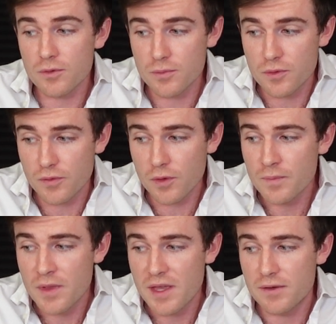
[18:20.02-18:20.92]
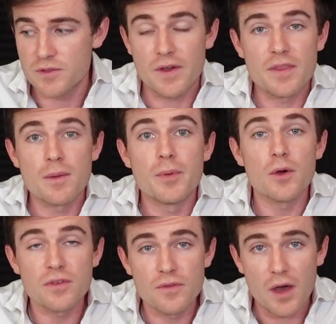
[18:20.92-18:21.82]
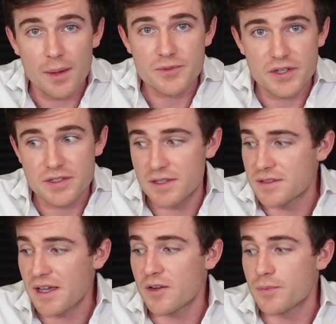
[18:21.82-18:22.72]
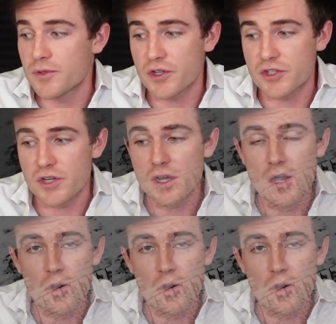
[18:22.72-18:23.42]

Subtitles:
removal, it was found that both of the objects inside of Patricia